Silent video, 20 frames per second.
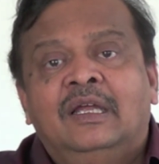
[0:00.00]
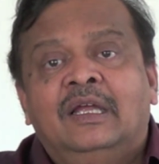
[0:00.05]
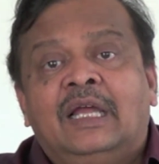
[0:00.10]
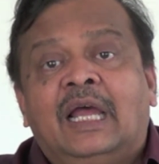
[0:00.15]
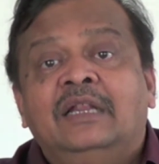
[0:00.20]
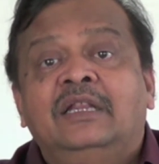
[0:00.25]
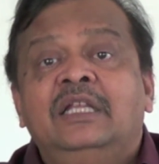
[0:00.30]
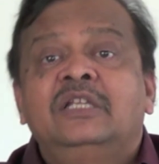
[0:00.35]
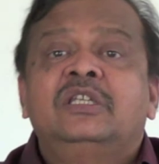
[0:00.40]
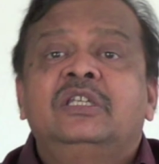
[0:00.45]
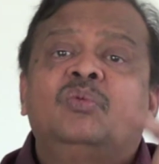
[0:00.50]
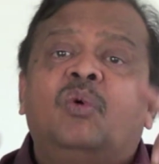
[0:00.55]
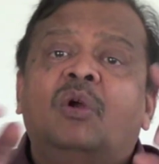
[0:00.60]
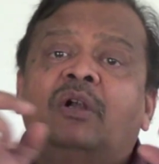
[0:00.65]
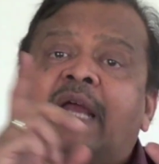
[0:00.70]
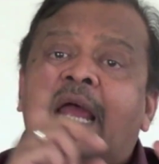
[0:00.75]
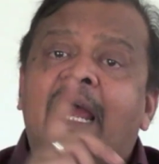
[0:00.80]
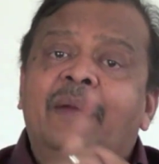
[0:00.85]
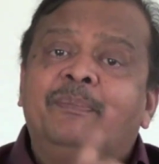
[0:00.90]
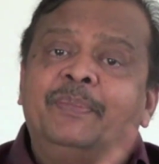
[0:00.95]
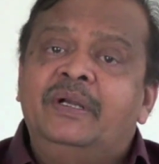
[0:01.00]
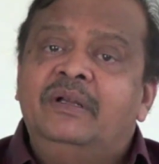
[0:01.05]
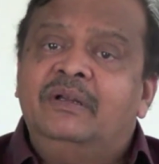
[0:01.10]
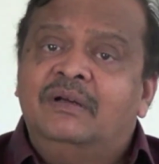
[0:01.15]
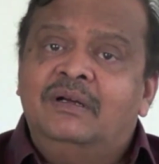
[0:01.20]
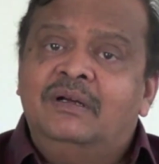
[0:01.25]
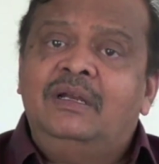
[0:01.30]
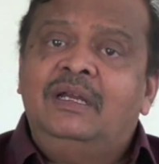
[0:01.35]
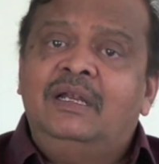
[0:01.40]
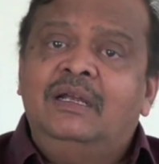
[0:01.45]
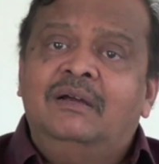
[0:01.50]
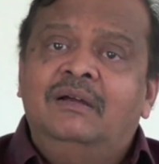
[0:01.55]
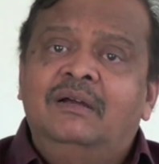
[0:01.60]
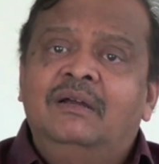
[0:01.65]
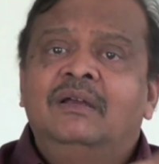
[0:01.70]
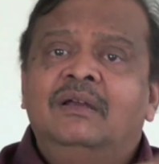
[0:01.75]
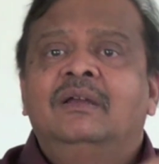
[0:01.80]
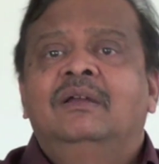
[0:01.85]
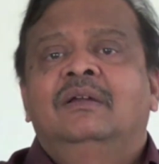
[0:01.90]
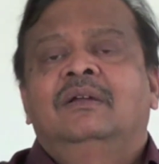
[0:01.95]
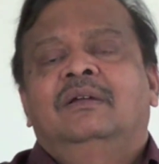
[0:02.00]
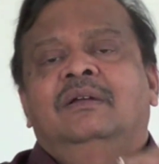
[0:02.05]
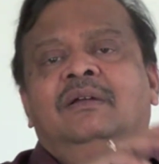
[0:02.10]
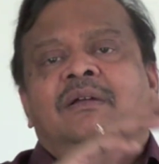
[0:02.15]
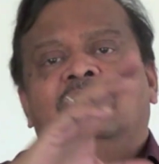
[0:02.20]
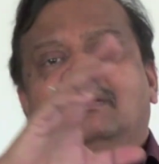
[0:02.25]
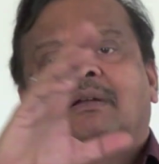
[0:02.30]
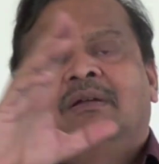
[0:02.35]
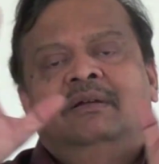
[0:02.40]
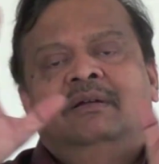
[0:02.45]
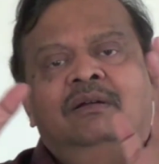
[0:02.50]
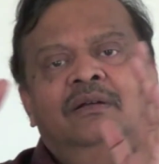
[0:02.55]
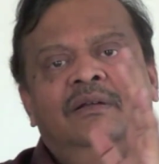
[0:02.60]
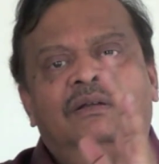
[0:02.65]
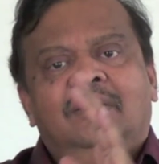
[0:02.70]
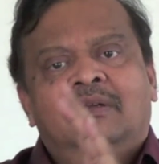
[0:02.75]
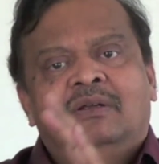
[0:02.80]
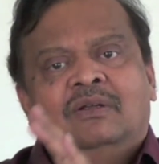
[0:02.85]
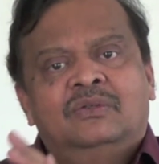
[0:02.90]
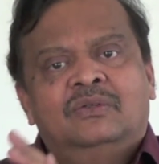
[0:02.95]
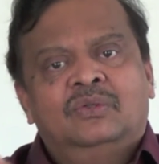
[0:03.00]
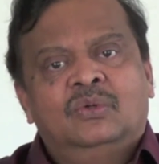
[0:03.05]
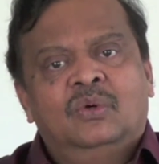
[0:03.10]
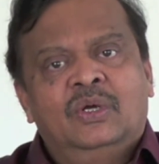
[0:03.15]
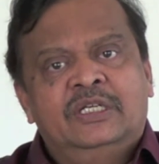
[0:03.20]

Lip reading: And this is what happened earlier, so